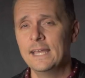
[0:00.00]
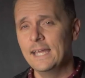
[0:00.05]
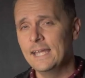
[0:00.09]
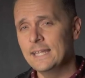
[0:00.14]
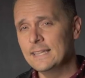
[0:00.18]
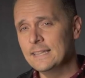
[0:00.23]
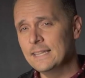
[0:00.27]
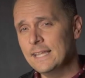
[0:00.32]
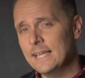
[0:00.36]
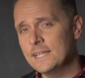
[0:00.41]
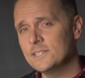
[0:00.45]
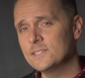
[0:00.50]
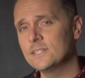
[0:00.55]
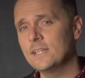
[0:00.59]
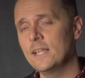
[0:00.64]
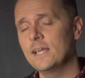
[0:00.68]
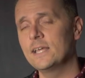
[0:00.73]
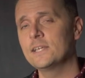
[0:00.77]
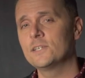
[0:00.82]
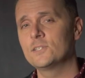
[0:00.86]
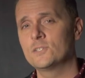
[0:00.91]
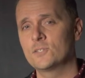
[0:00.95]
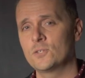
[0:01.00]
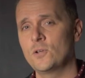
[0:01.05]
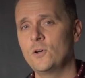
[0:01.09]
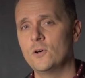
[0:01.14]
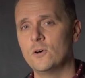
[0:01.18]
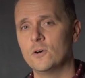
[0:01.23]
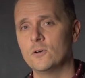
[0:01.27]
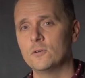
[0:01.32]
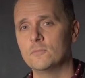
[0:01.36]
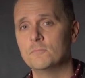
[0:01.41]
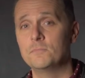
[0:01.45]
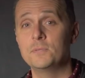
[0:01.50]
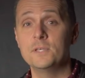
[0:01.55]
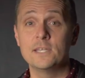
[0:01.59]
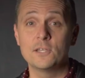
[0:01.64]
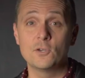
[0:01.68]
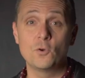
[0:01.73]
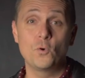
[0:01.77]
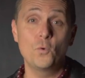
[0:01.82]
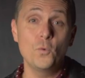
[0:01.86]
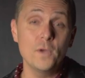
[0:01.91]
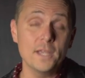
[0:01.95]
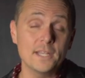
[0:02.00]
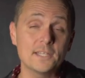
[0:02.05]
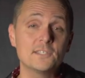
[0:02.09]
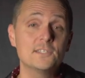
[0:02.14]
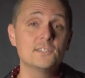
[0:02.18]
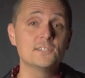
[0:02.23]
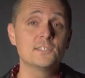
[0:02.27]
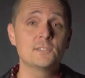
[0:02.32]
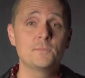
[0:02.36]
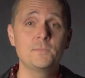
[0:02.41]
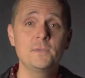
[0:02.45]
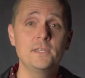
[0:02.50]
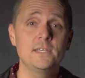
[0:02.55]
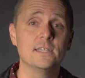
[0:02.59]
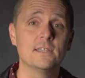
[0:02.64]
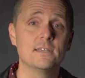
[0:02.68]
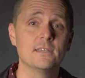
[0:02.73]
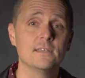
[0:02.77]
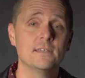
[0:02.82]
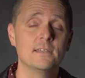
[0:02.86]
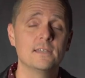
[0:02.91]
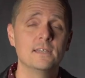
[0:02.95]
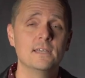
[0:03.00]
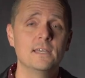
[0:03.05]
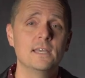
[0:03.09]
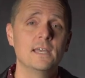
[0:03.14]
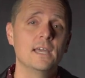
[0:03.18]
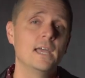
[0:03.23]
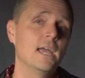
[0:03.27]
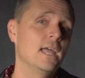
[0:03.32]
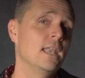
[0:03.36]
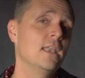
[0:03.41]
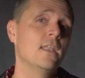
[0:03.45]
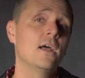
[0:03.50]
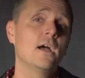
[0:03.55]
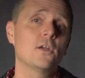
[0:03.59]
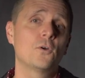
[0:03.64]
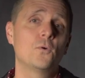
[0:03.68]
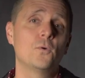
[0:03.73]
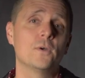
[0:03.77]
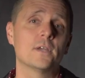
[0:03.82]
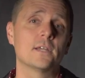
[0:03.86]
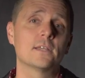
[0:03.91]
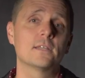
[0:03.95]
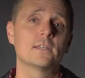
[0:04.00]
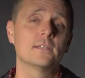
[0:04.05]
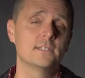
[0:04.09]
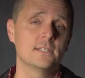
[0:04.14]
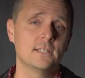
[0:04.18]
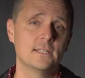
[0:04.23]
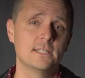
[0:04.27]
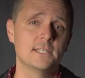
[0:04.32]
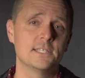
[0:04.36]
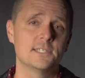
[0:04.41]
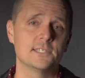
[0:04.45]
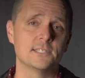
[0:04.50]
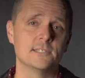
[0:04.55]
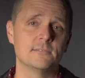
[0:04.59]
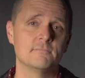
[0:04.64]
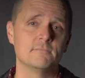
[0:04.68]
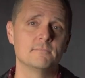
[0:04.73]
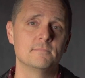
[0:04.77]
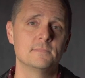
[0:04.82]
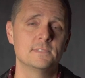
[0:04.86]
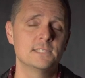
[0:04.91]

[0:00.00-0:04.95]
and less like Saul, being quick to speak and not quick to listen.